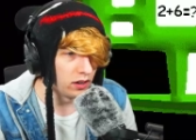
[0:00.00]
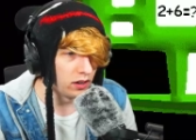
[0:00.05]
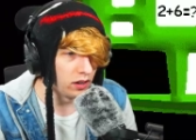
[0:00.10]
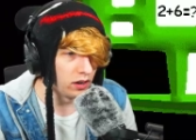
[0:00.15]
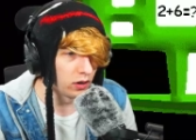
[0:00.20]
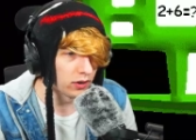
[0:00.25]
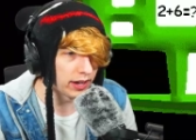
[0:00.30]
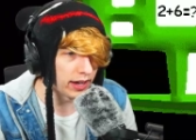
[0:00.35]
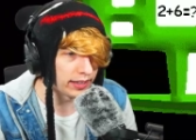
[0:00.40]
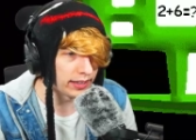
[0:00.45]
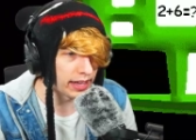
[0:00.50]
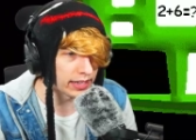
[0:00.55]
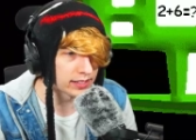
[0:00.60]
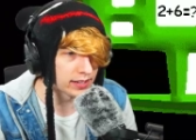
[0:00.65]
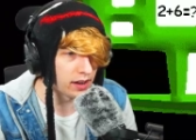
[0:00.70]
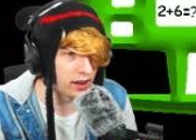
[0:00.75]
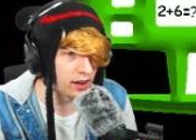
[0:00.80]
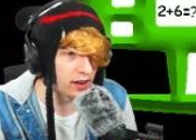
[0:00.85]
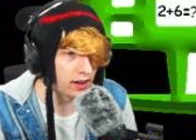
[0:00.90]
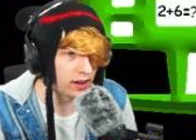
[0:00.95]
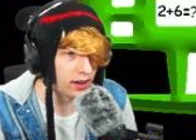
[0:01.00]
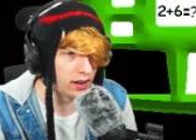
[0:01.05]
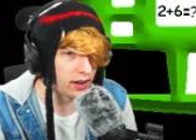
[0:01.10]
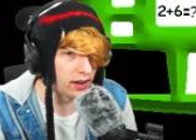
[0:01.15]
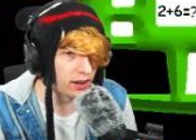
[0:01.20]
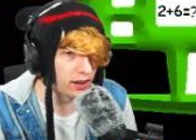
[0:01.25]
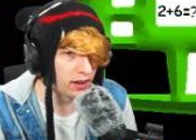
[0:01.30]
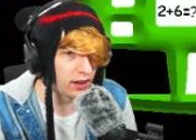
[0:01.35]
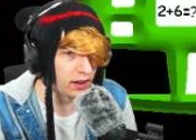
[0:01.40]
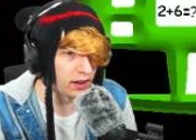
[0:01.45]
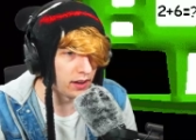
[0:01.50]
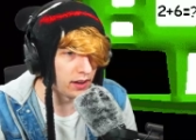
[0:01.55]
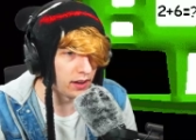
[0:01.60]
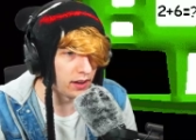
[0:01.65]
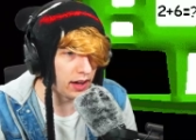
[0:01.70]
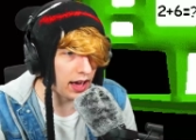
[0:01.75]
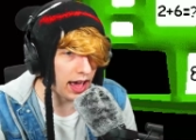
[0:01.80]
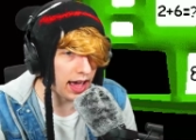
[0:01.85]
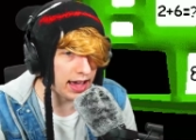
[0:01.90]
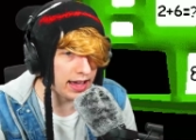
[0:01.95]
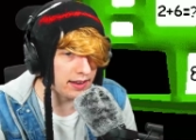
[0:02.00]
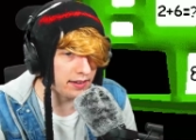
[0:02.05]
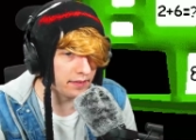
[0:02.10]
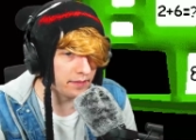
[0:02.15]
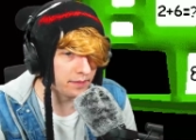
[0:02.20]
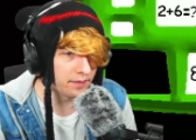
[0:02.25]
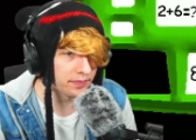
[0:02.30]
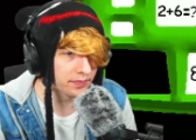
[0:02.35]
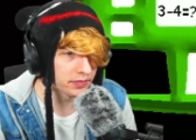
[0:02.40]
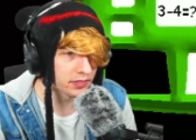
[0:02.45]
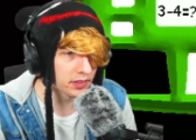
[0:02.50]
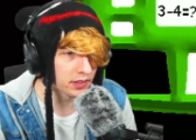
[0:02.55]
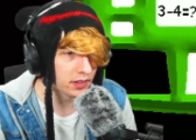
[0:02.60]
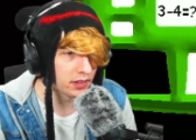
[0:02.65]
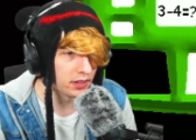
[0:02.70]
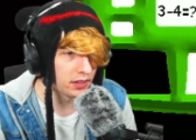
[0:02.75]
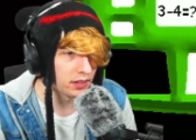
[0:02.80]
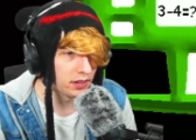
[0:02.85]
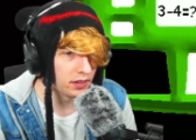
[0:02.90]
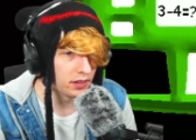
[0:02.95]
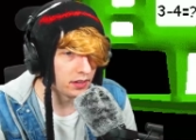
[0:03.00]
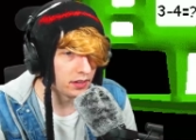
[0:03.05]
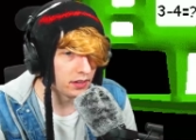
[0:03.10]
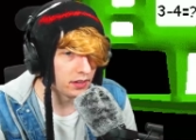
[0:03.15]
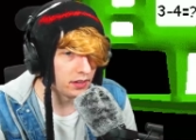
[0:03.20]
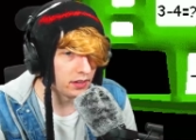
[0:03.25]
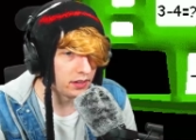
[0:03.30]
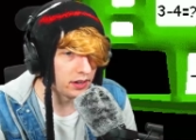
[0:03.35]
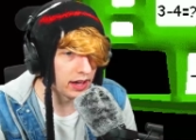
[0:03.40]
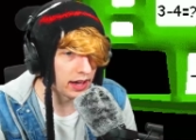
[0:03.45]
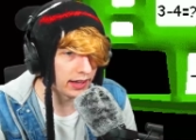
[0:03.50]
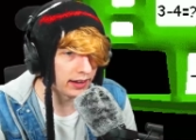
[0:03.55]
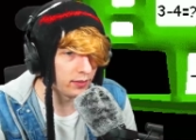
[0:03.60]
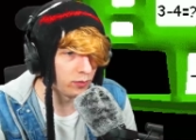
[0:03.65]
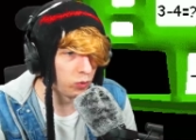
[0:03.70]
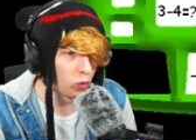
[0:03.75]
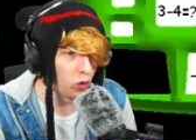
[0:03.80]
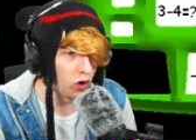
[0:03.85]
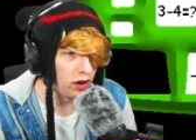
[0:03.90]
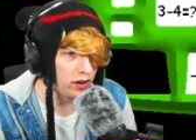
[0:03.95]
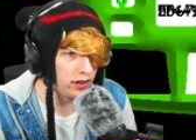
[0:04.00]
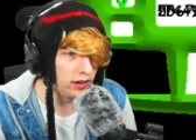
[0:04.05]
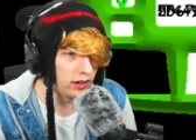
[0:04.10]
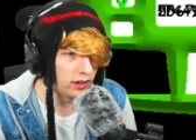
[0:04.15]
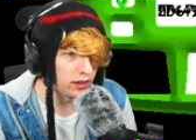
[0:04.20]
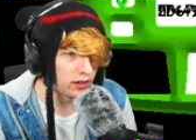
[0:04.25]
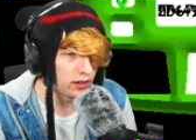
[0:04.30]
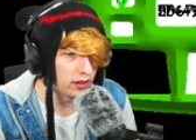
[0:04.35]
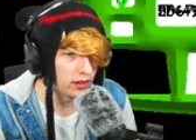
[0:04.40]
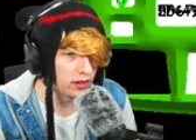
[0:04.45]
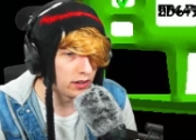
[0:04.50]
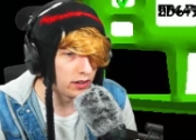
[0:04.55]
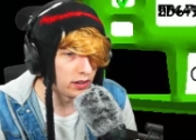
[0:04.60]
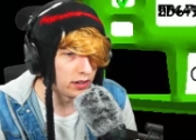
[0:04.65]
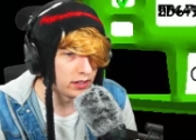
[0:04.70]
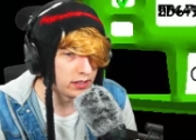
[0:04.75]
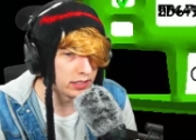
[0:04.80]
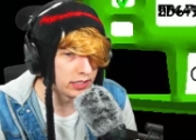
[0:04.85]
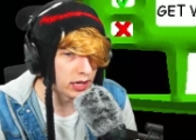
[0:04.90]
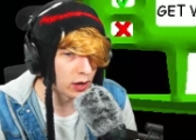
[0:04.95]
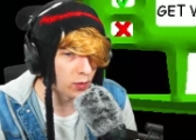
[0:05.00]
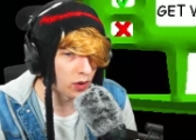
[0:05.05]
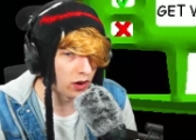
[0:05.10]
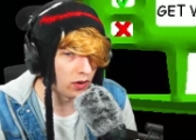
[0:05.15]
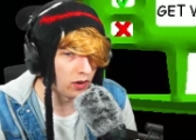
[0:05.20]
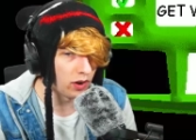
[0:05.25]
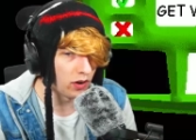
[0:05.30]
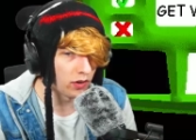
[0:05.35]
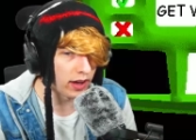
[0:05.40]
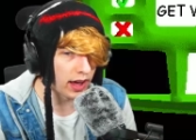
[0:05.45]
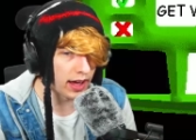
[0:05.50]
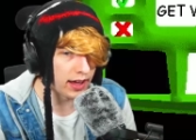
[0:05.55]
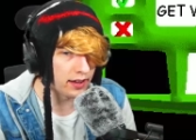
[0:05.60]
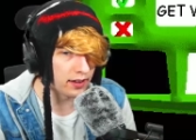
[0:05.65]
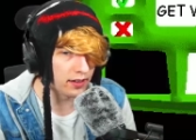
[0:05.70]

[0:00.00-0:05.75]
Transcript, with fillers: Okay, that's uh eight, negative one, zero. Okay.